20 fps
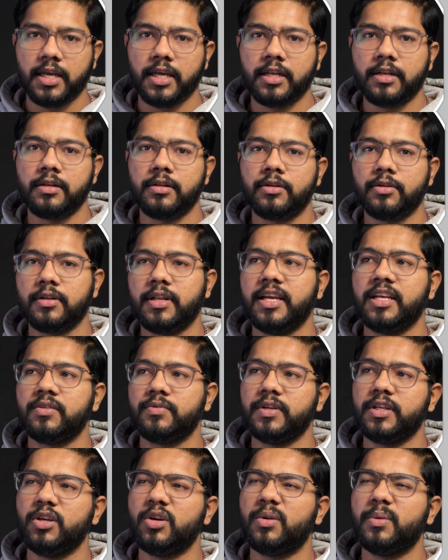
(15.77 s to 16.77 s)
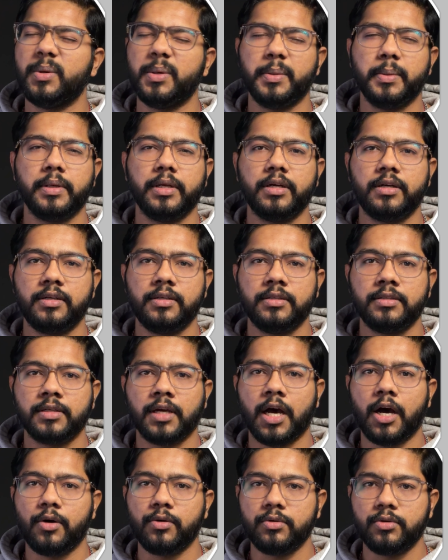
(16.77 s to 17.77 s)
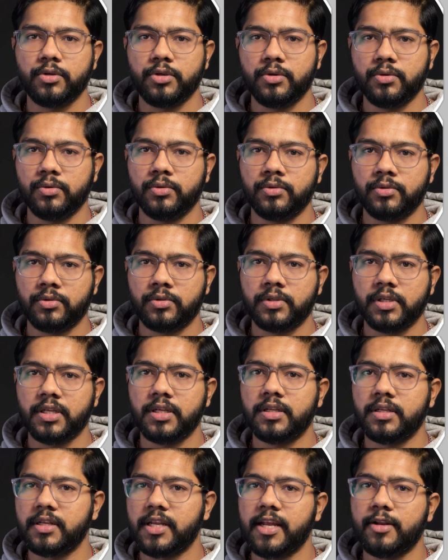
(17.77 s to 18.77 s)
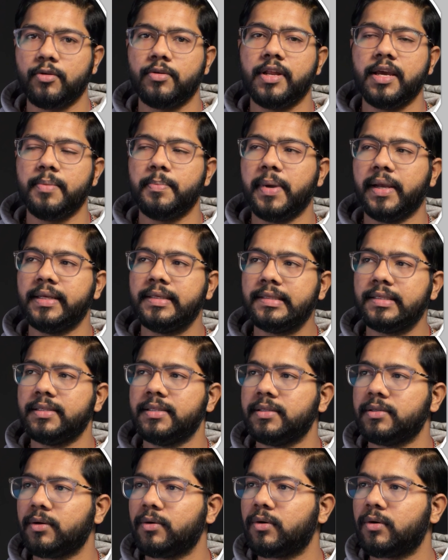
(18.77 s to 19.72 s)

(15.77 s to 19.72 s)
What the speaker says: In today's video, we will learn how to use in day-to-day basis,